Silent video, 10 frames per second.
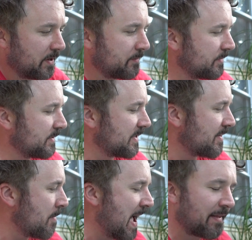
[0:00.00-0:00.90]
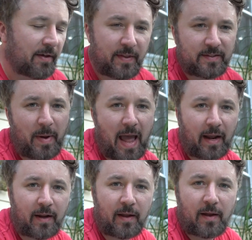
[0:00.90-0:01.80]
of did the math on this
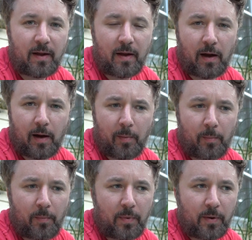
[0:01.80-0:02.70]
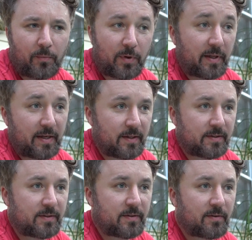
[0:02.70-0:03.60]
bag, it really
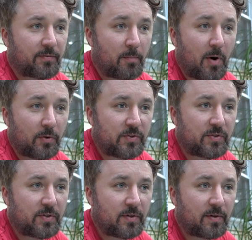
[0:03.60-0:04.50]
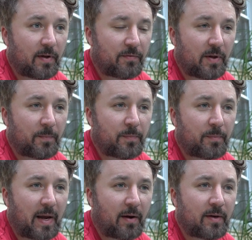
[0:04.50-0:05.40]
is, for most of the
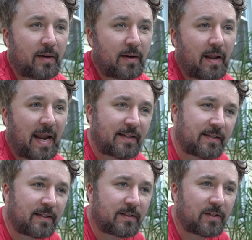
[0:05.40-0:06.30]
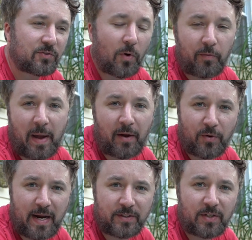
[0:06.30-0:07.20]
about 8 to 12 pound
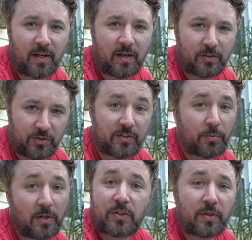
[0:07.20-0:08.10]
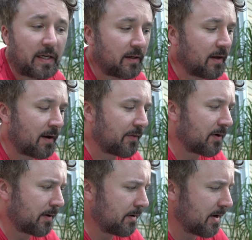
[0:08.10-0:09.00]
range, just what you need and
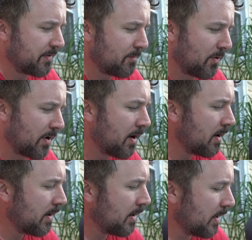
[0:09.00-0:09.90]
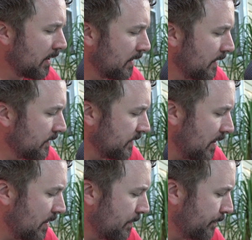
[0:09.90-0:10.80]
nothing more.
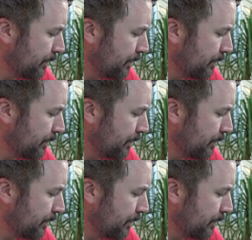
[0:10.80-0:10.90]
So